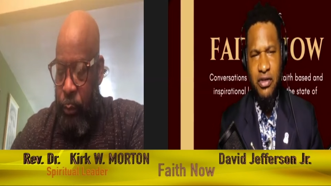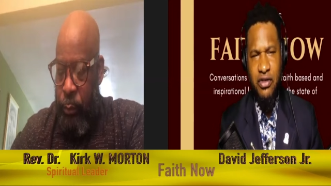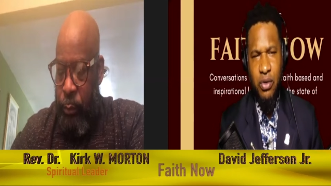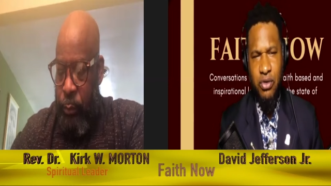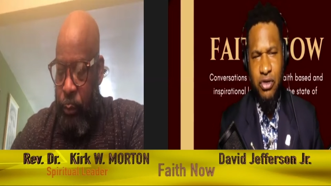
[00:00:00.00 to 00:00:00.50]

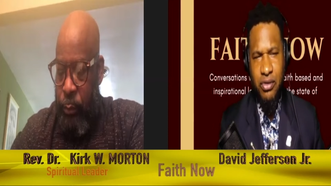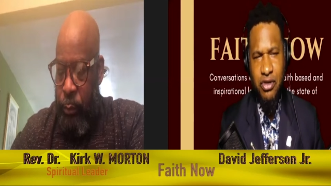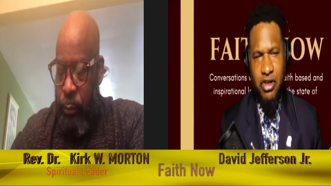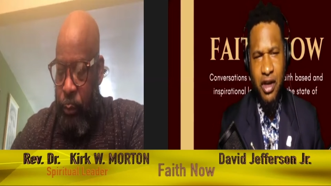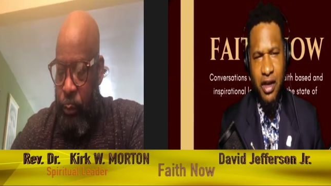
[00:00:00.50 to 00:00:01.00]
Speaker 1: social
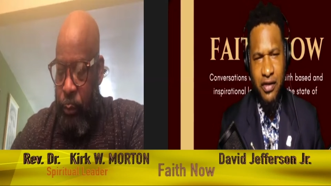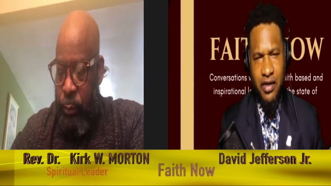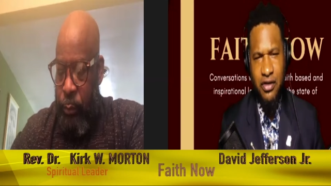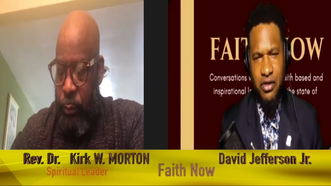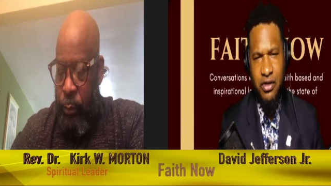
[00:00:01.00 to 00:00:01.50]

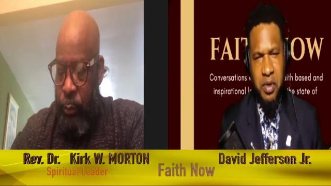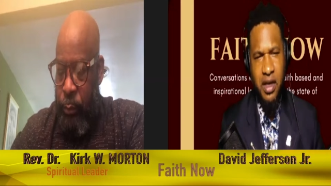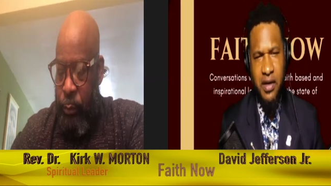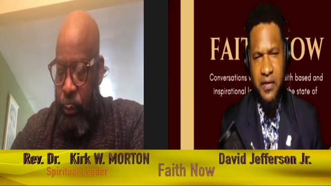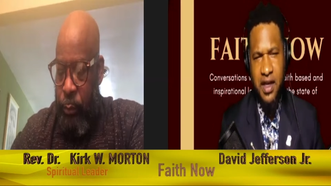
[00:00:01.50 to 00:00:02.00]
justice? You speak
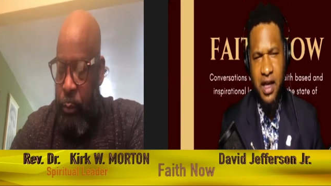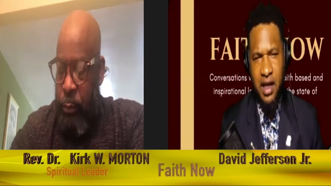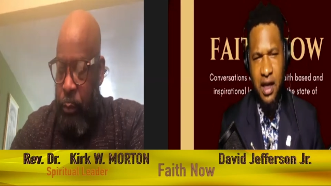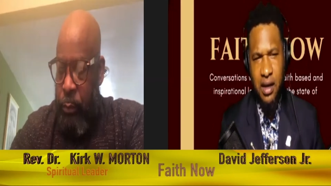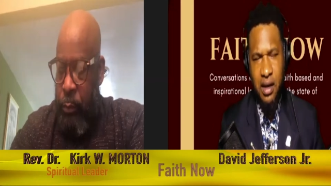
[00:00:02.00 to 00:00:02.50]
of
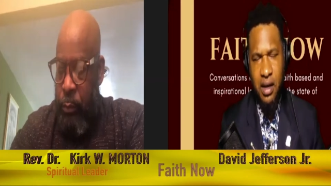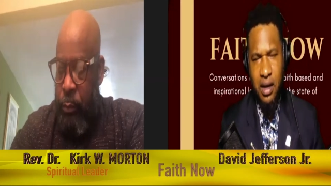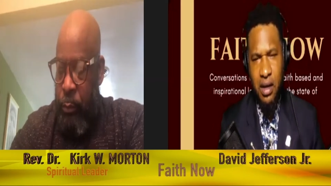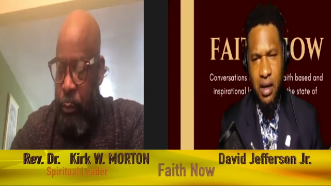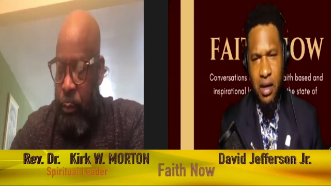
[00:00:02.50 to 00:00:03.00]
King,
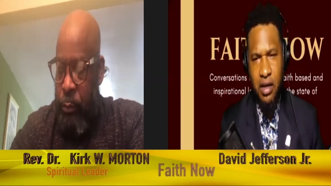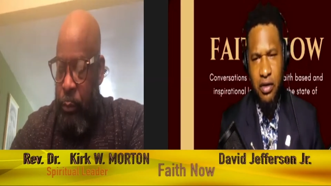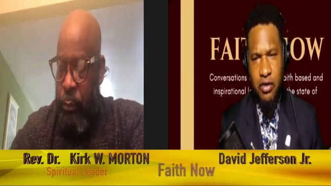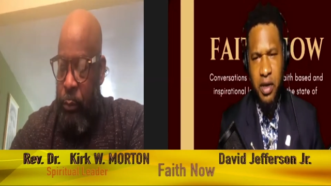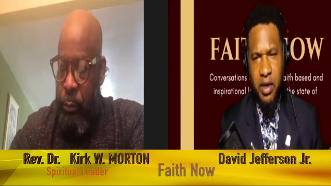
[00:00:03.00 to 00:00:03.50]
you
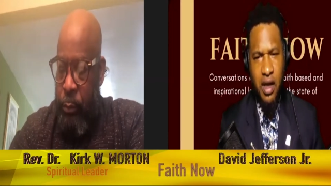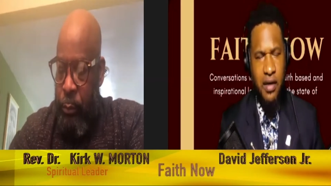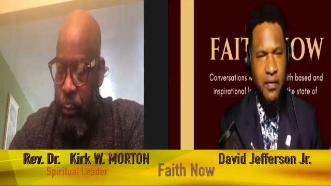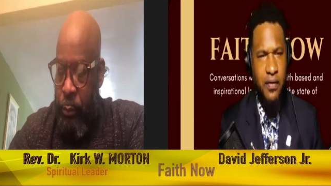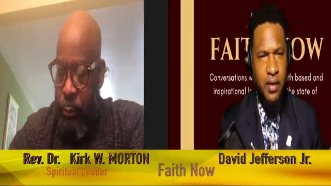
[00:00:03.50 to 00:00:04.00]
speak
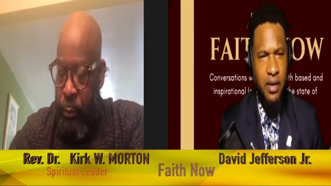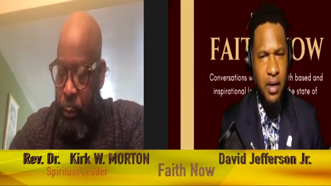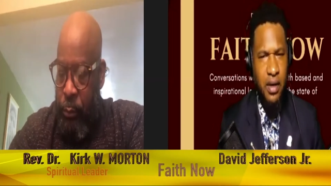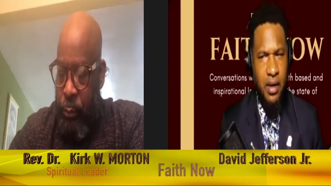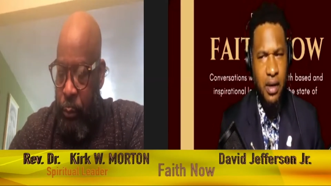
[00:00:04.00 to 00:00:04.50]
of
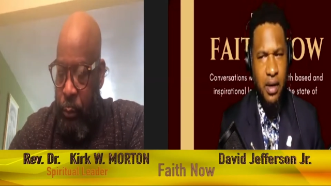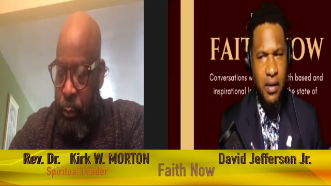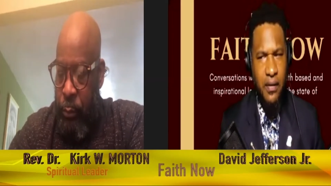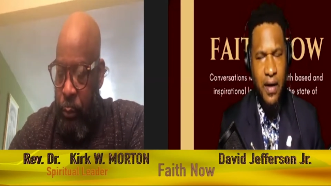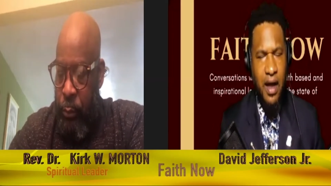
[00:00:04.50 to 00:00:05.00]

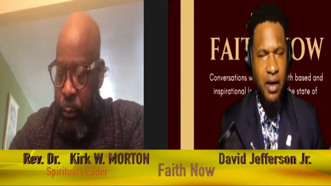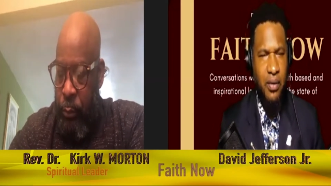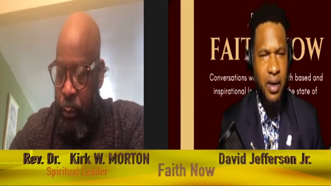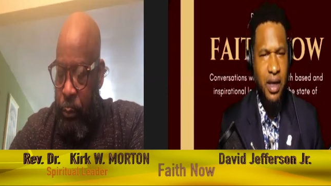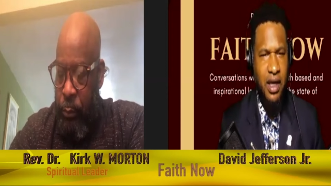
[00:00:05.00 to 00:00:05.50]

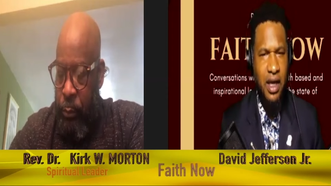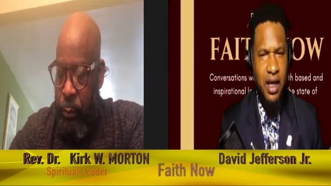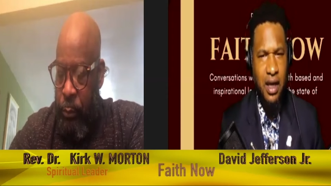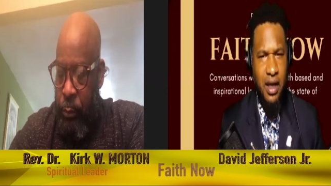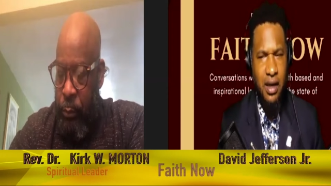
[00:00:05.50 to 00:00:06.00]
following
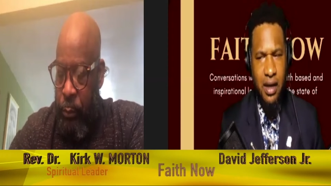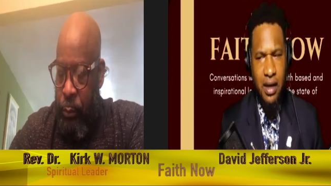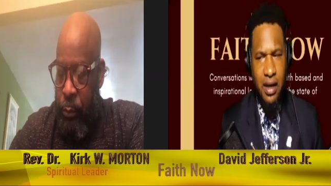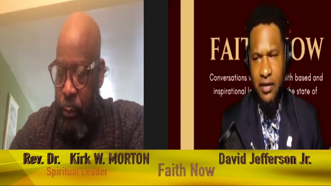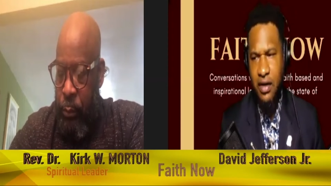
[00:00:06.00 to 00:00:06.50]
King and, and
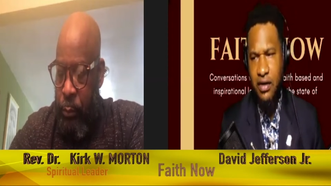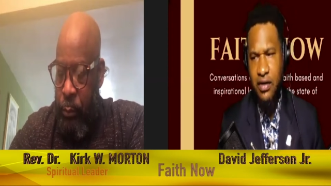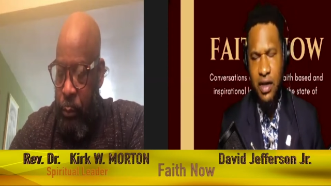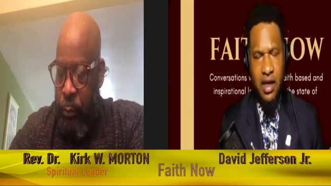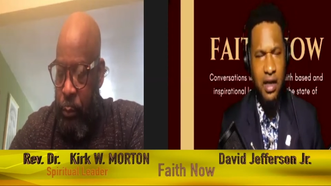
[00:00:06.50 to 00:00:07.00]
listening to
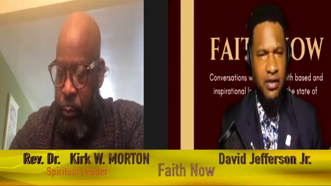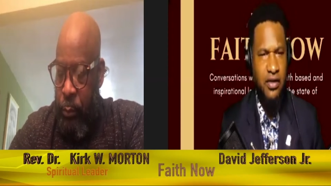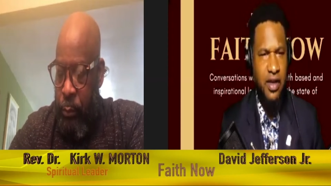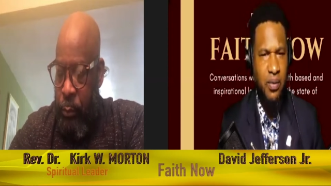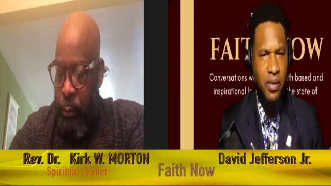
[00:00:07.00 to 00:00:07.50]
King's
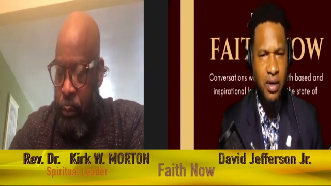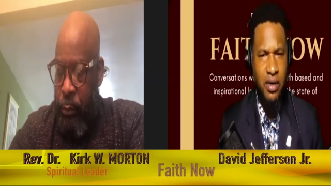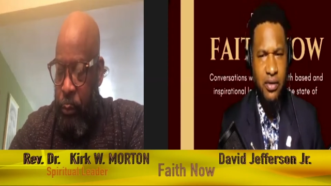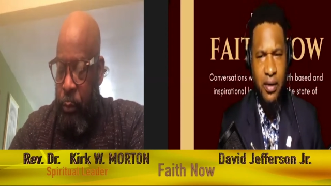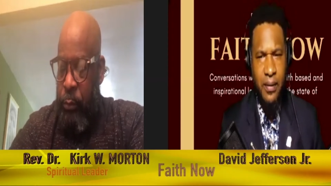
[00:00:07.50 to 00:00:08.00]
key
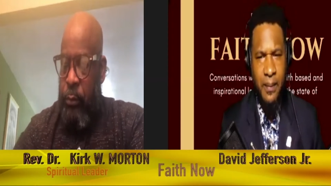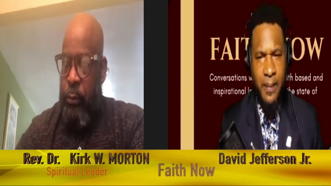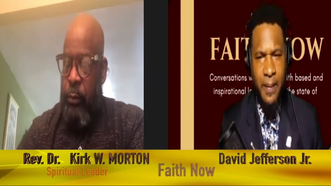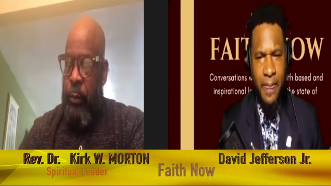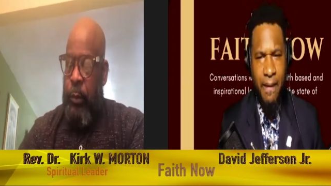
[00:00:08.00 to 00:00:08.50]
words.
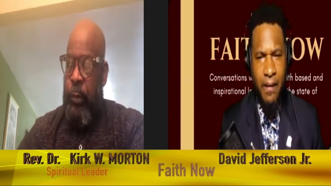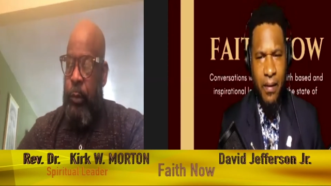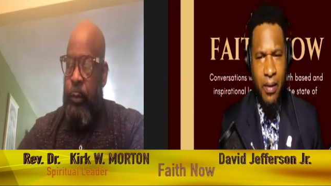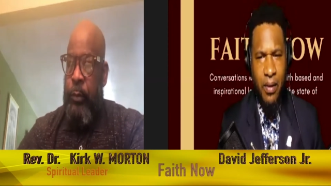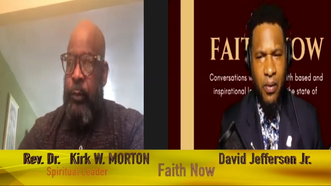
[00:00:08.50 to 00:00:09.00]

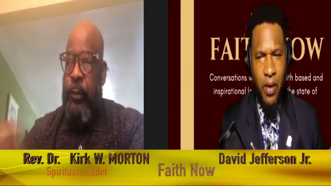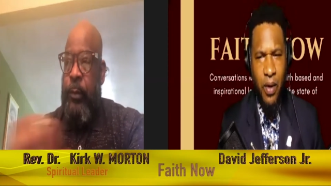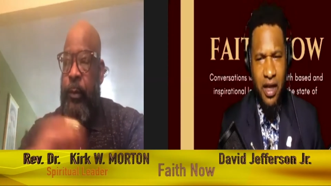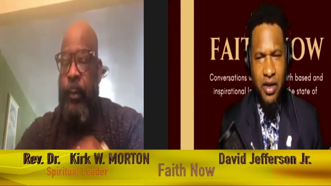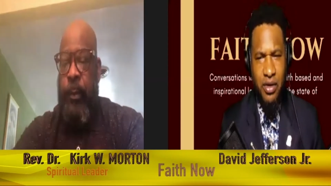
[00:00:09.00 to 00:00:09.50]
What
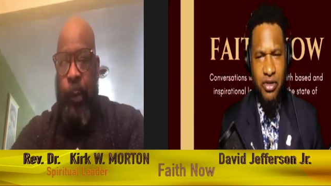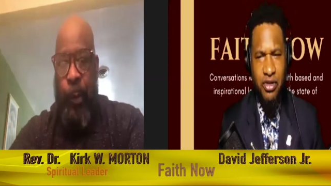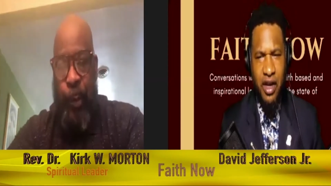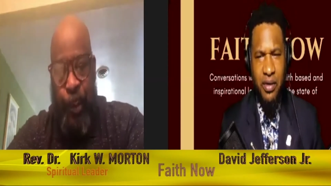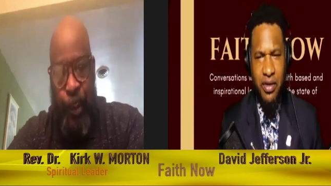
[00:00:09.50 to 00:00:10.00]
can you
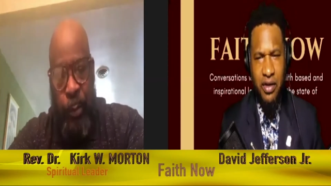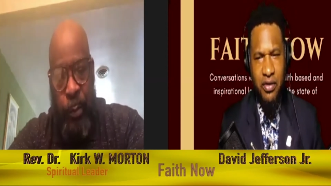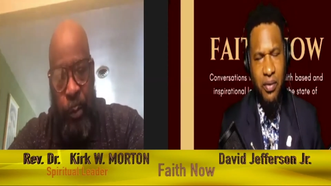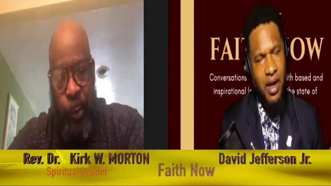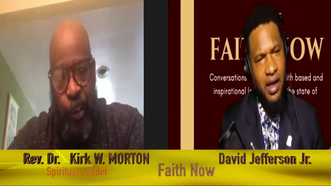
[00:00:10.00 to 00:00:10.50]
share with us
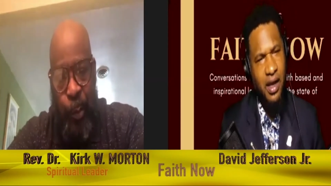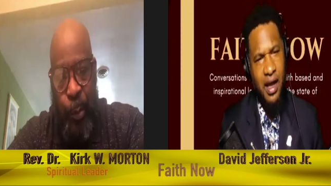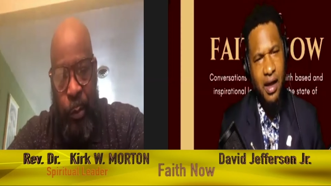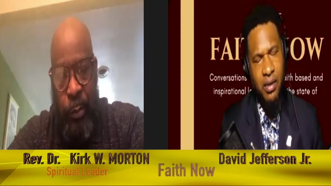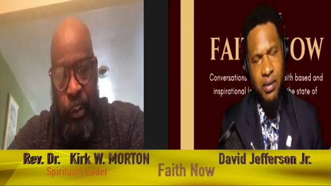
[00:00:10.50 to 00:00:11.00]
right
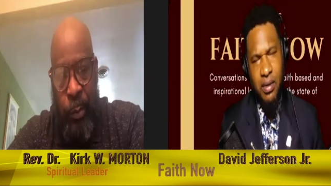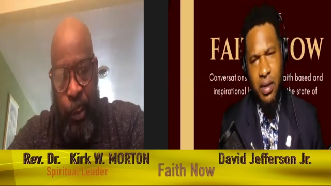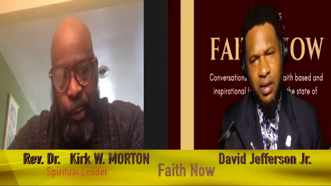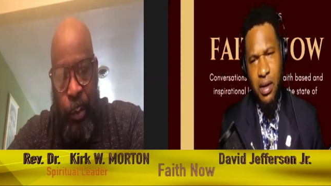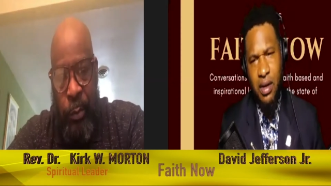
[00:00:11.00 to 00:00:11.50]
now
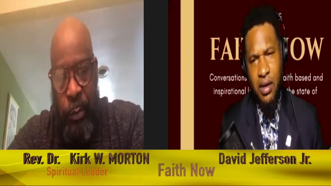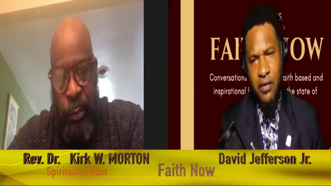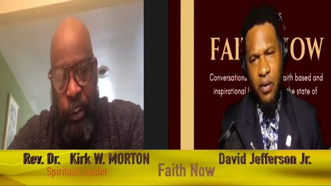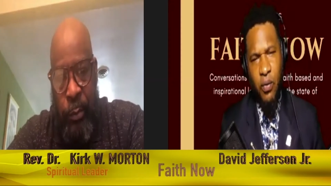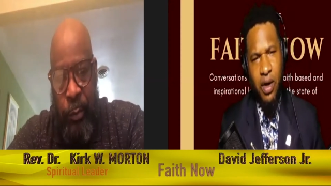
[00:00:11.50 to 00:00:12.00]

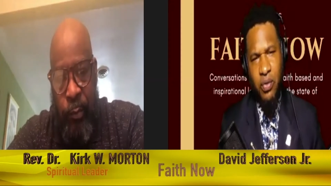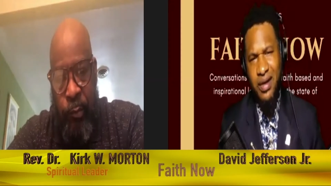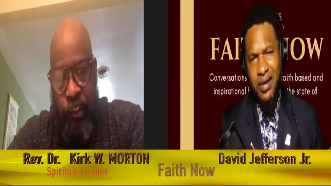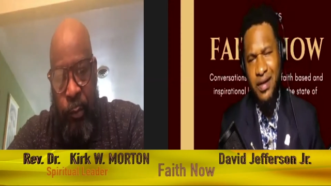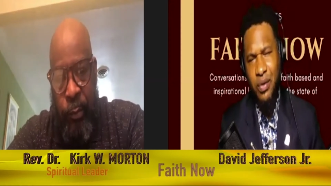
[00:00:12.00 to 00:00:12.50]
from what we
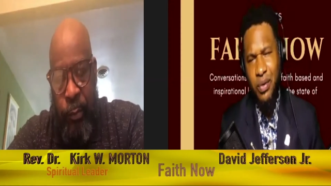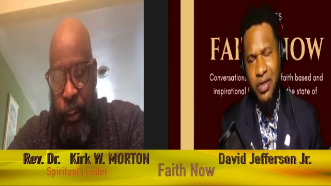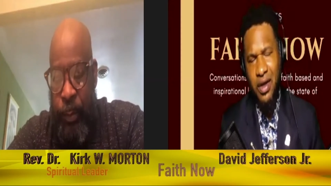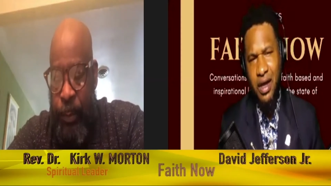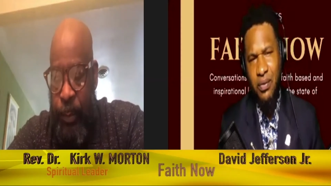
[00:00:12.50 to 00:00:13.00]
see with
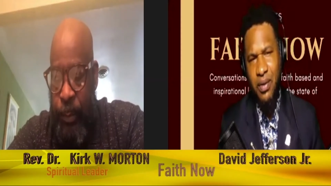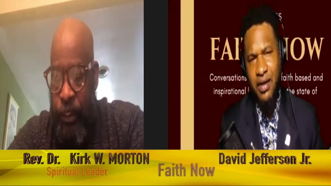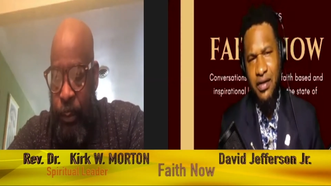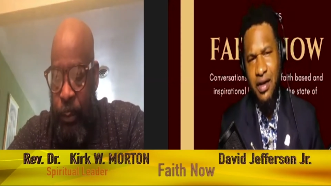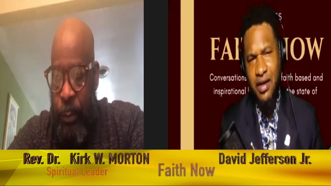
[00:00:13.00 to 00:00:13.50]
the
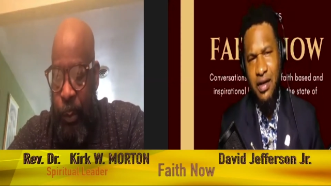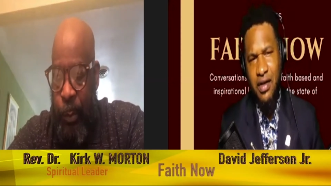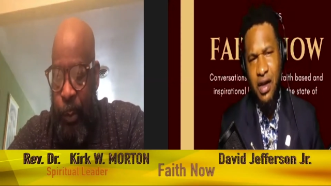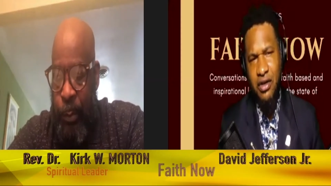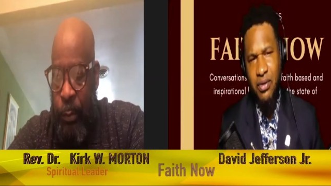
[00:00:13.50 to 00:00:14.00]
unrest in this
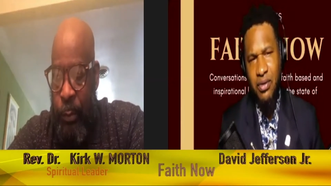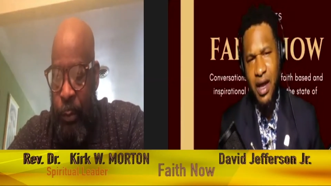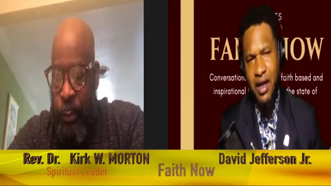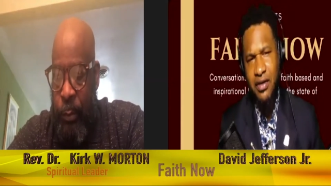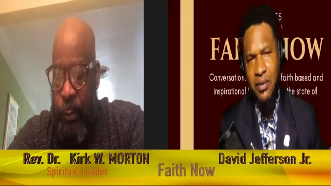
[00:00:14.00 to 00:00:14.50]
country
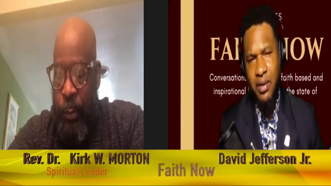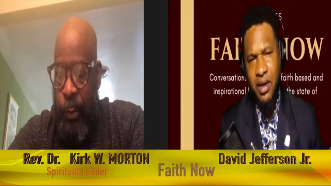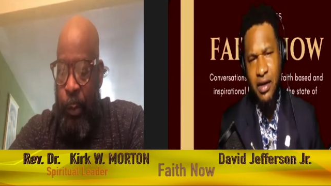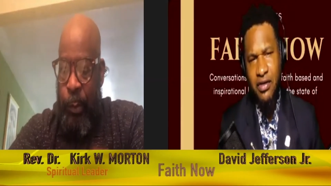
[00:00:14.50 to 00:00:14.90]
as it relates